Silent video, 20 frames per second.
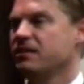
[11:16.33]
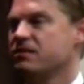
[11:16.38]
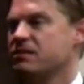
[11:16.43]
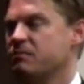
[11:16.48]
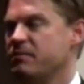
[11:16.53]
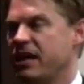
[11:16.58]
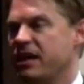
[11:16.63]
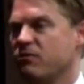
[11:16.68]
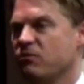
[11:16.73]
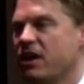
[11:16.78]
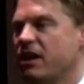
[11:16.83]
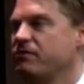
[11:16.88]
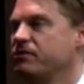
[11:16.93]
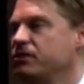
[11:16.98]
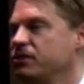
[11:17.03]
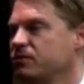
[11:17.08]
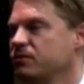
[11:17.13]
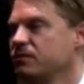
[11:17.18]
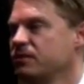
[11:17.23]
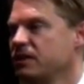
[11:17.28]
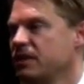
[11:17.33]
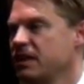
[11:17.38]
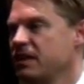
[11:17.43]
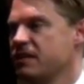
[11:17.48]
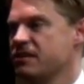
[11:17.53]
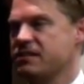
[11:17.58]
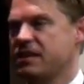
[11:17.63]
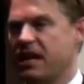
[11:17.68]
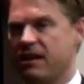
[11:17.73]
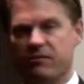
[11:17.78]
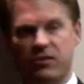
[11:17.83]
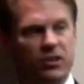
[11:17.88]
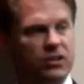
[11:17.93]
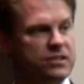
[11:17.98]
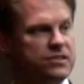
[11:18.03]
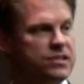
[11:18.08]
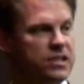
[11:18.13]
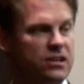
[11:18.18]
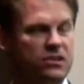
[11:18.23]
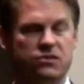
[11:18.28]
to make revenue, is to have a
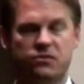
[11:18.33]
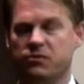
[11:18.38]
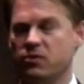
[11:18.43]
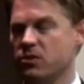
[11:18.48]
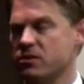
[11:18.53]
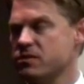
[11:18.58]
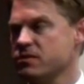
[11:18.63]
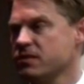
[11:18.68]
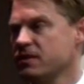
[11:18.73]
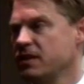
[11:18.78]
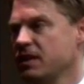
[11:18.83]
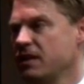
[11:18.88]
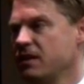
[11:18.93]
good sales force.